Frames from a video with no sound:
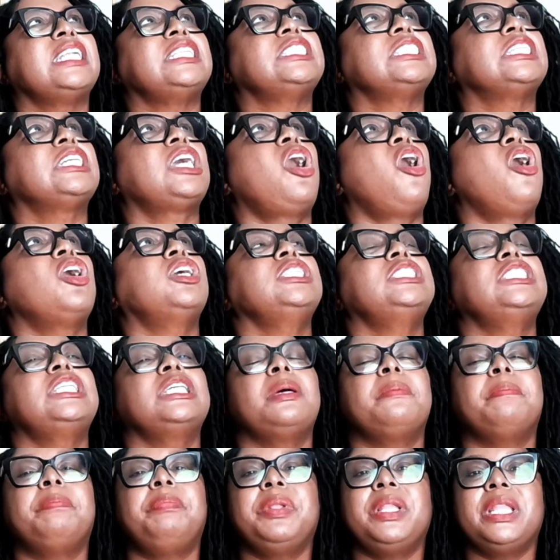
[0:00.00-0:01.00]

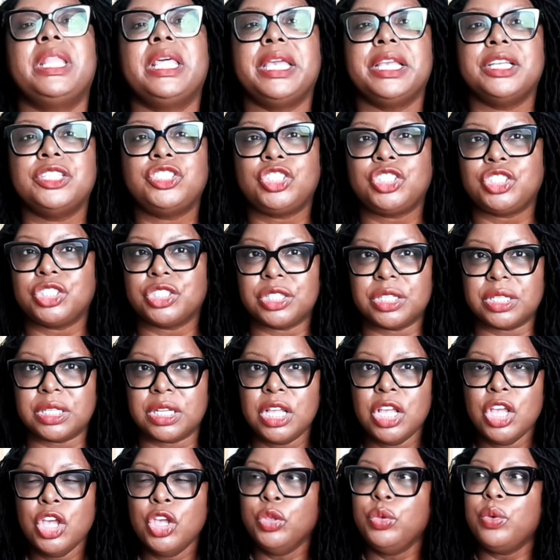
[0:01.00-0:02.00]
contemplation,
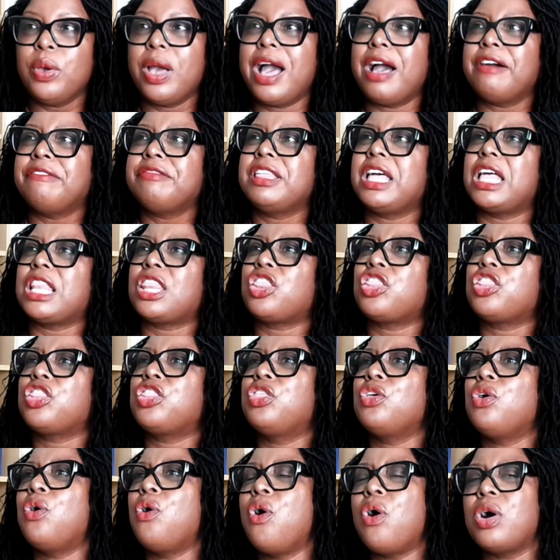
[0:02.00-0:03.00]
you have that
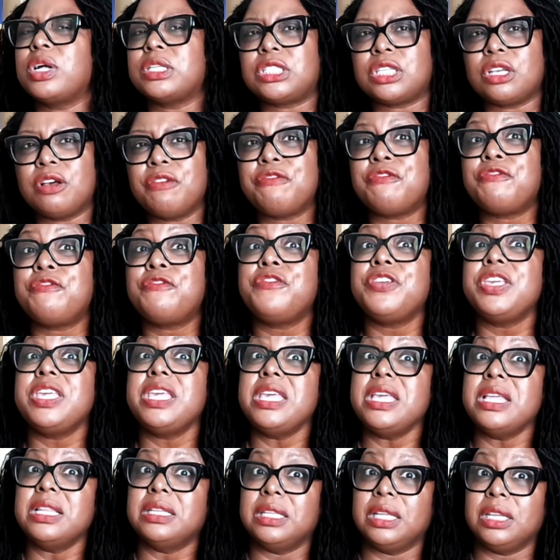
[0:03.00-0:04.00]
thought of
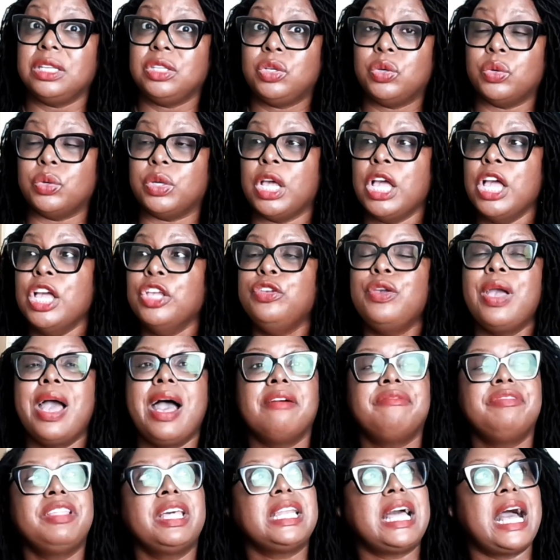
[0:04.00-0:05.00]
feeling good, you
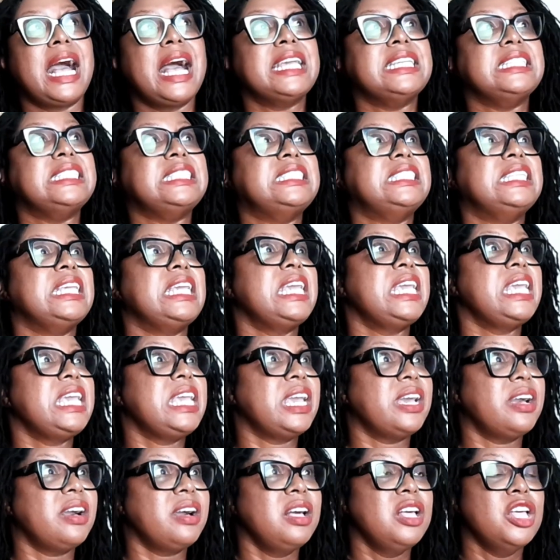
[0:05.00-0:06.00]
have that
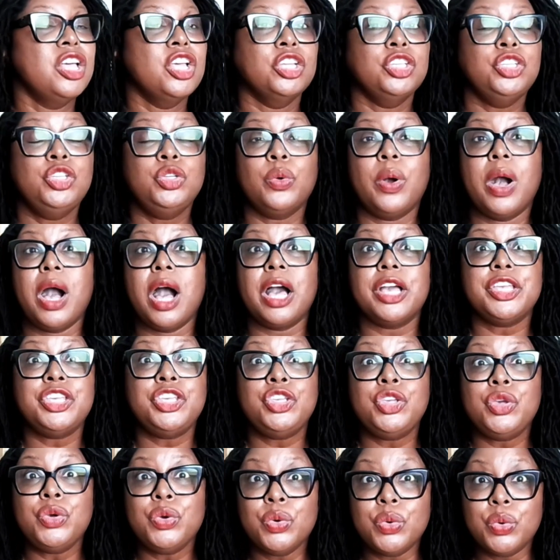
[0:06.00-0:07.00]
idea, you are
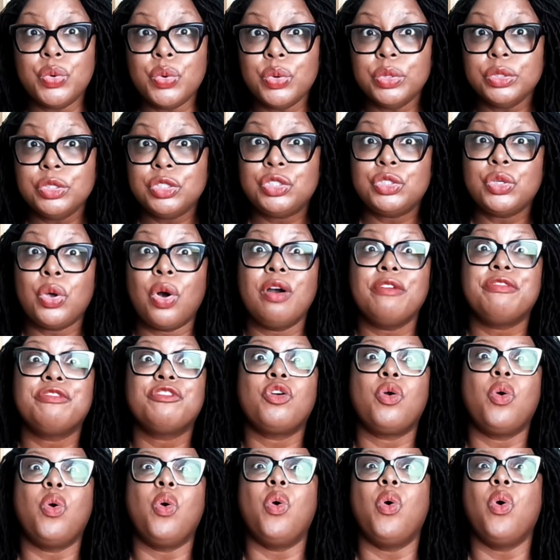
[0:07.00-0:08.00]
you, so of
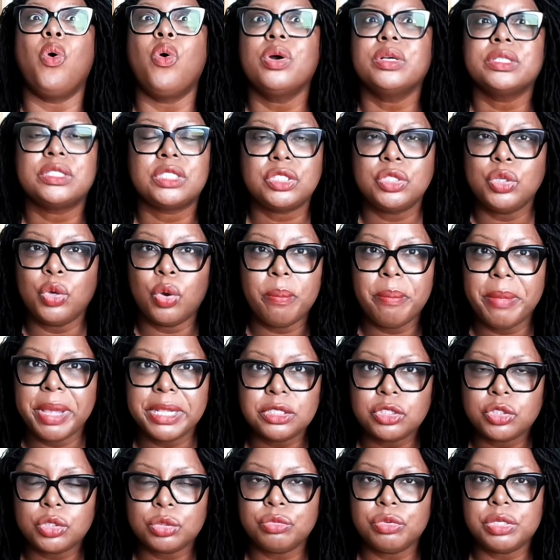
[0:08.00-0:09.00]
course you're
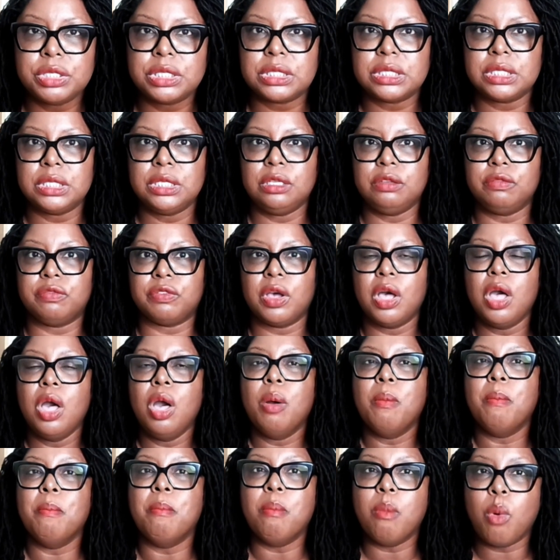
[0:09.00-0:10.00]
meant to receive
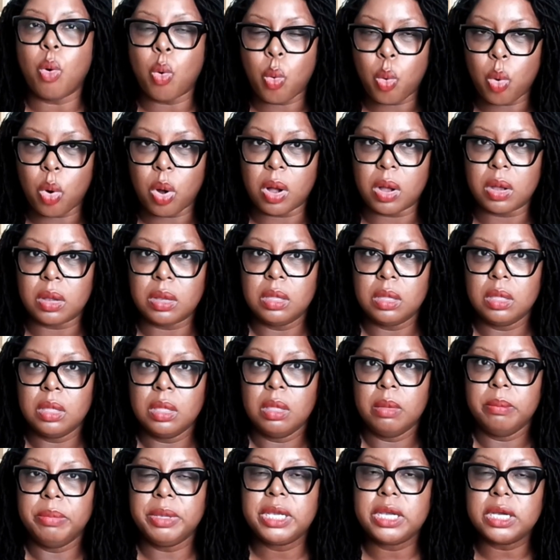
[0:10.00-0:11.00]
more.
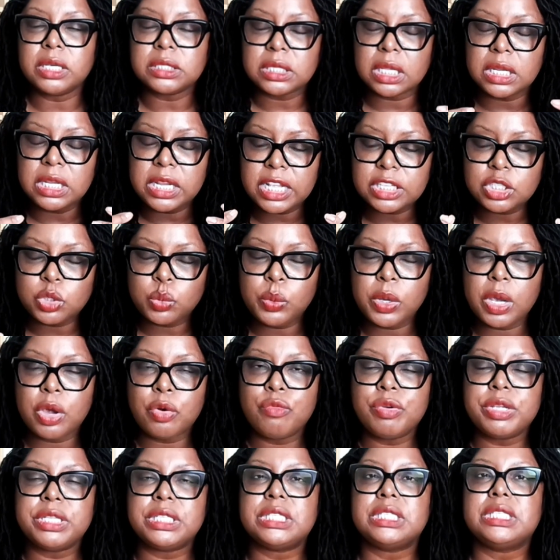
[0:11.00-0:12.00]
Because unless we are
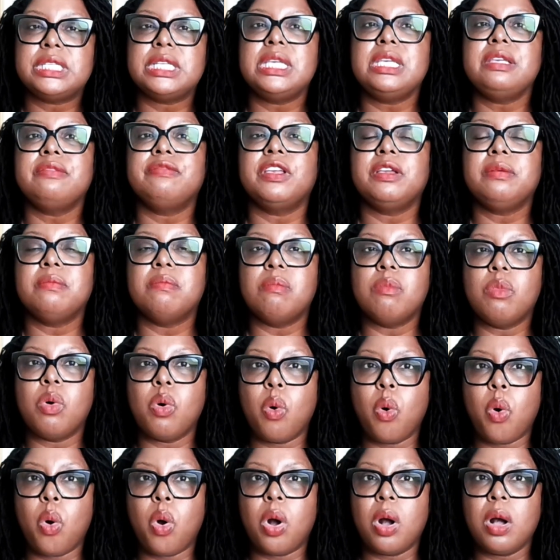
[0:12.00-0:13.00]
receiving
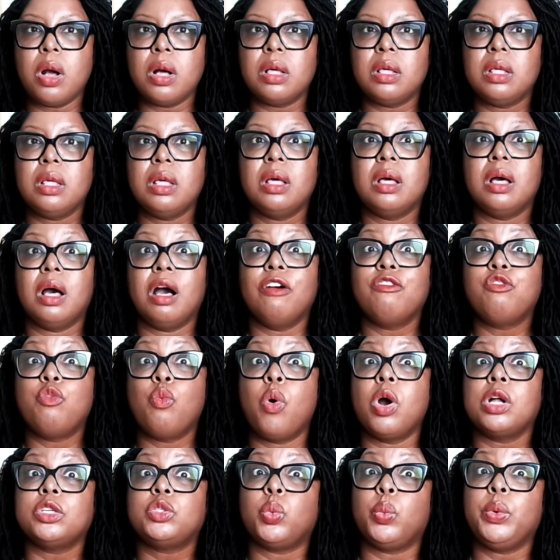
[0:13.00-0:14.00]
more of
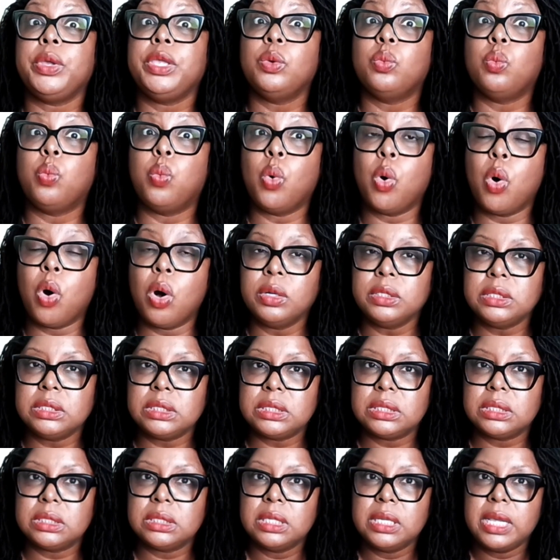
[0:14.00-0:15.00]
what we
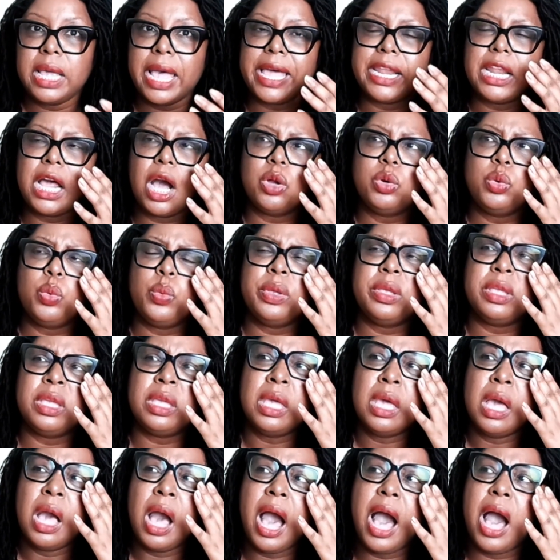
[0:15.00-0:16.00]
want, and how do
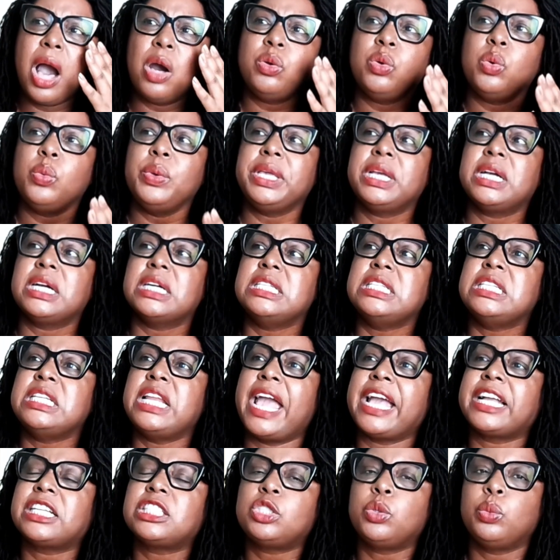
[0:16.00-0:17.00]
we
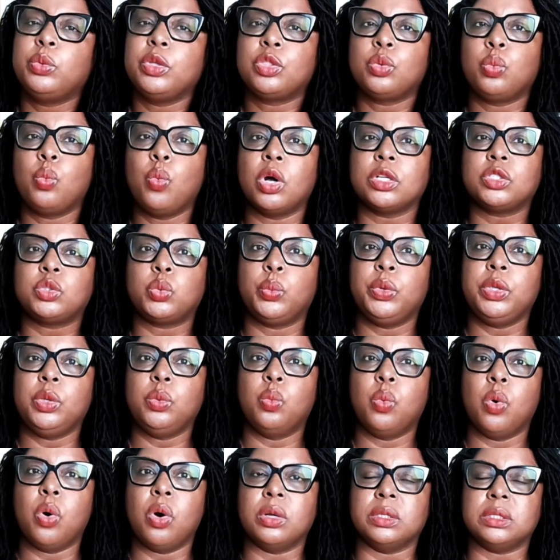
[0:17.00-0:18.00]
connect with what we
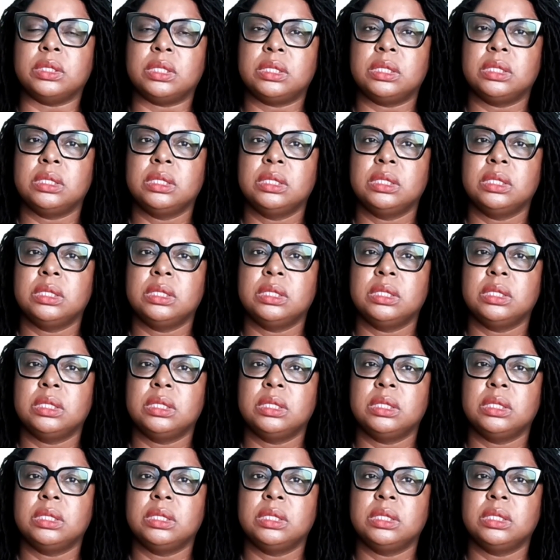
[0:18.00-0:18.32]
want?